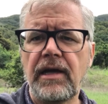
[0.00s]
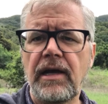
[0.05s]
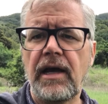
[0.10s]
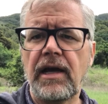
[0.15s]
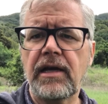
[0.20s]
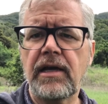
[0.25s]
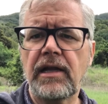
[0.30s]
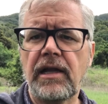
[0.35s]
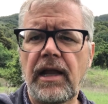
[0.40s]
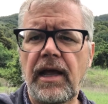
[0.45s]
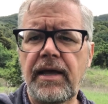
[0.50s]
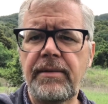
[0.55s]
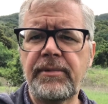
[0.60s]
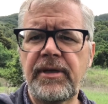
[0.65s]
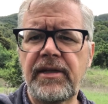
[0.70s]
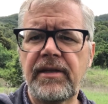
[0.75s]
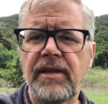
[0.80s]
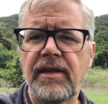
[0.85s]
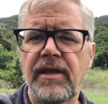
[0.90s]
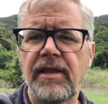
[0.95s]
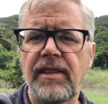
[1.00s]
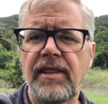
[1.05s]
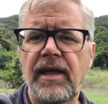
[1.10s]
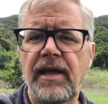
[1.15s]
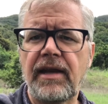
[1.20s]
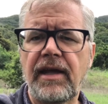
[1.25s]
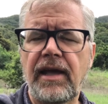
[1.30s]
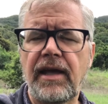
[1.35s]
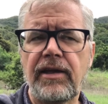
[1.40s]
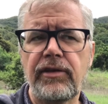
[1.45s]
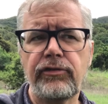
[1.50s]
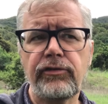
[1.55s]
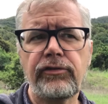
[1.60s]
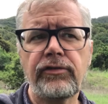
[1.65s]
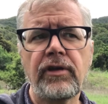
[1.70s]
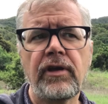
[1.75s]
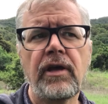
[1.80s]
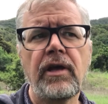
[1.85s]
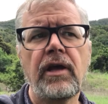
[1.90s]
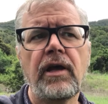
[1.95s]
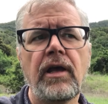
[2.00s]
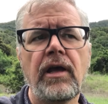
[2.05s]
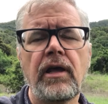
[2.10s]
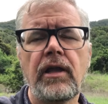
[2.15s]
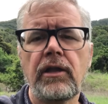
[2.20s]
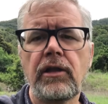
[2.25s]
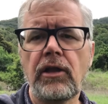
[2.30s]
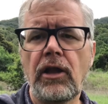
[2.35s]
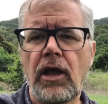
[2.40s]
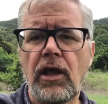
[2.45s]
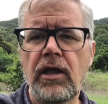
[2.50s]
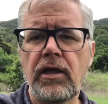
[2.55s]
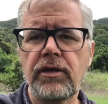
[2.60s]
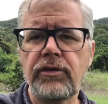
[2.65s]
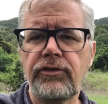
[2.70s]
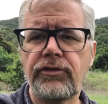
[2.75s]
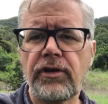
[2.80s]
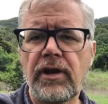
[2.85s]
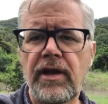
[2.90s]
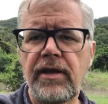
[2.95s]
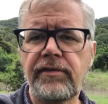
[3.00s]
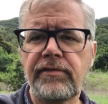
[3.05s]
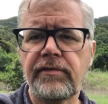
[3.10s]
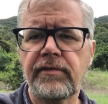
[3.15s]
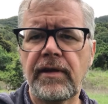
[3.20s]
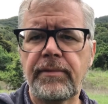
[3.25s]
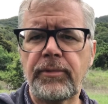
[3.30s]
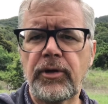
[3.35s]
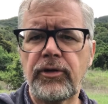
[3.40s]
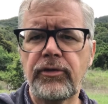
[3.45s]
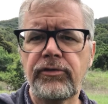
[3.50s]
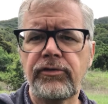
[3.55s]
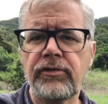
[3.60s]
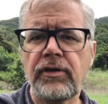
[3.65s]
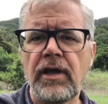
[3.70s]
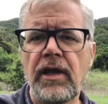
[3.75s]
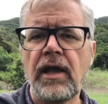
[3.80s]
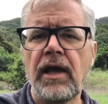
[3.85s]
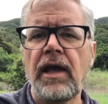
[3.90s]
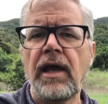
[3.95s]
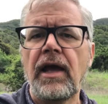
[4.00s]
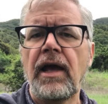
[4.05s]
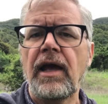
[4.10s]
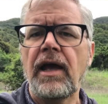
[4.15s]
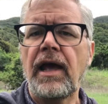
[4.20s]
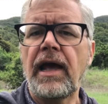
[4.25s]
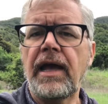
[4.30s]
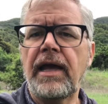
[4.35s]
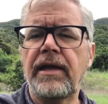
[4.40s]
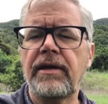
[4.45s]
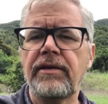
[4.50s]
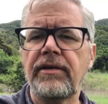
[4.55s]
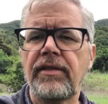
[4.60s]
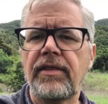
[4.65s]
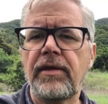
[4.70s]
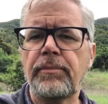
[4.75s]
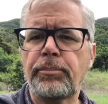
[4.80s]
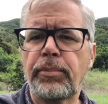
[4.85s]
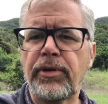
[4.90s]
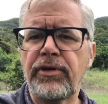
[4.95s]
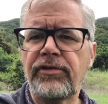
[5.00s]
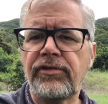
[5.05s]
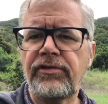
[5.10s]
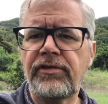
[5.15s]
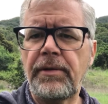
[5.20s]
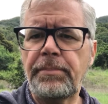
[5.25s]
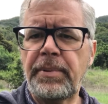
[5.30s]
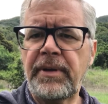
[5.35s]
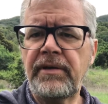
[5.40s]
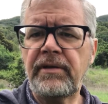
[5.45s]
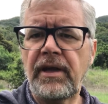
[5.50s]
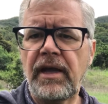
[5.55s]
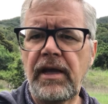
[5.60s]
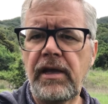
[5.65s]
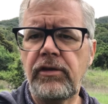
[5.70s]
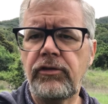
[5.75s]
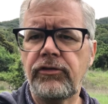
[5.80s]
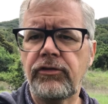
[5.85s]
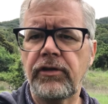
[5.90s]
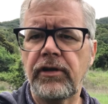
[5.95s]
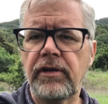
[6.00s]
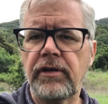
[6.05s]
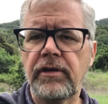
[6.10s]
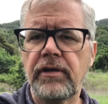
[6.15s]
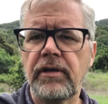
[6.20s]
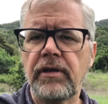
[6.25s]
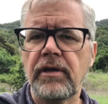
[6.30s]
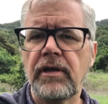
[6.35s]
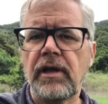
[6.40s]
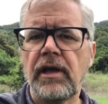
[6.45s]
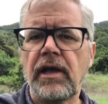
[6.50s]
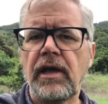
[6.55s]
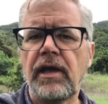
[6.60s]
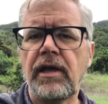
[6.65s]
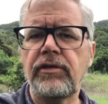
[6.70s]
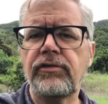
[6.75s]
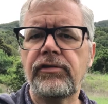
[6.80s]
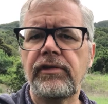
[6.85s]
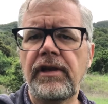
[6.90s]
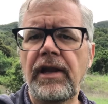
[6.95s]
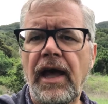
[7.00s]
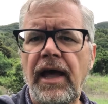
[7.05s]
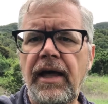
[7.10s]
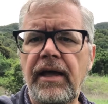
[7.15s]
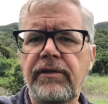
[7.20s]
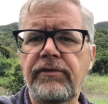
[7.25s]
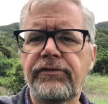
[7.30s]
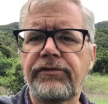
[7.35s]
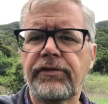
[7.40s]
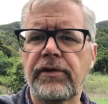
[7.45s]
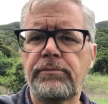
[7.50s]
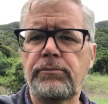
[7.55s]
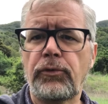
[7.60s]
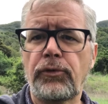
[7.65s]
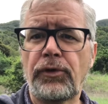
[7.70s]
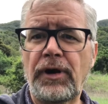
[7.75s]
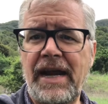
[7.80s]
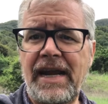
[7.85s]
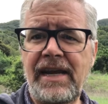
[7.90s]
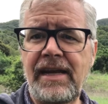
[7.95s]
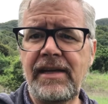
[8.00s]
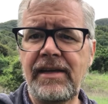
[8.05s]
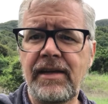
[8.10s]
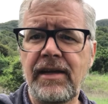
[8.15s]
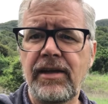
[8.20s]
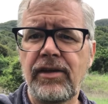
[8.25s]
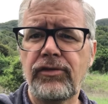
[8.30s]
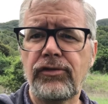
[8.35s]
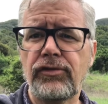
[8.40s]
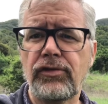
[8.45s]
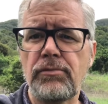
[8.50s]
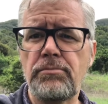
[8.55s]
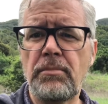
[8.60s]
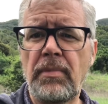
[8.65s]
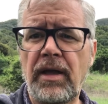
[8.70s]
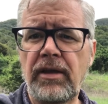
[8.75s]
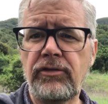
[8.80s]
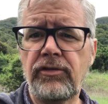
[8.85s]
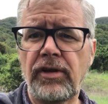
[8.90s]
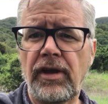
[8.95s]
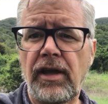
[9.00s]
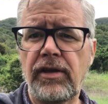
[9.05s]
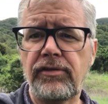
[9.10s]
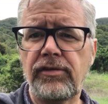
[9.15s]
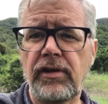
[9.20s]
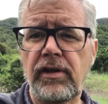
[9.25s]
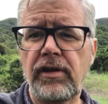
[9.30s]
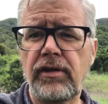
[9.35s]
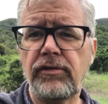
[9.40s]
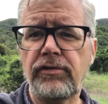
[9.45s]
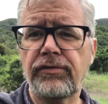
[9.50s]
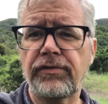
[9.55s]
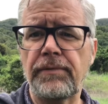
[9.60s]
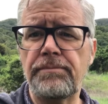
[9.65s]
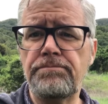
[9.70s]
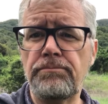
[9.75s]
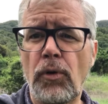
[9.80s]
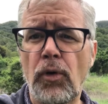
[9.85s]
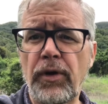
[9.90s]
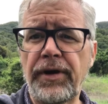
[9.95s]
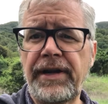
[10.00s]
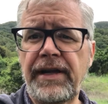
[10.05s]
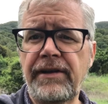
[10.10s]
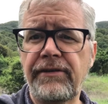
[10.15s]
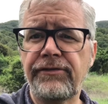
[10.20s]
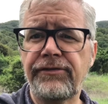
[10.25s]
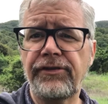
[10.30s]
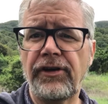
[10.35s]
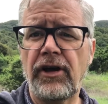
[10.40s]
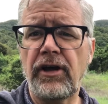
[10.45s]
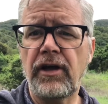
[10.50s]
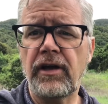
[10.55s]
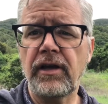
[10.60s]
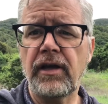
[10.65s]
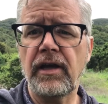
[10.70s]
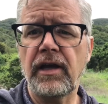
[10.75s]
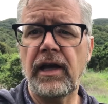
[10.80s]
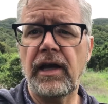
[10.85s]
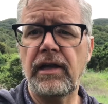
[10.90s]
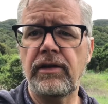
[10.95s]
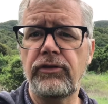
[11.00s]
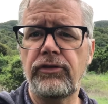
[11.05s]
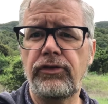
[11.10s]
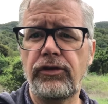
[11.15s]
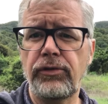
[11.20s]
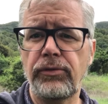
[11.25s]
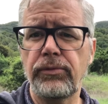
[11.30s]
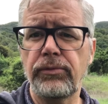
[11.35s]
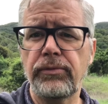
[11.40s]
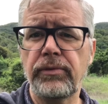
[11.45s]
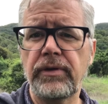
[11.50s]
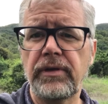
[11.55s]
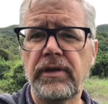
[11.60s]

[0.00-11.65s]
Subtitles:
A climate that has long, dry summers, and the precipitation is not from rain so much as it is from morning fog and dew.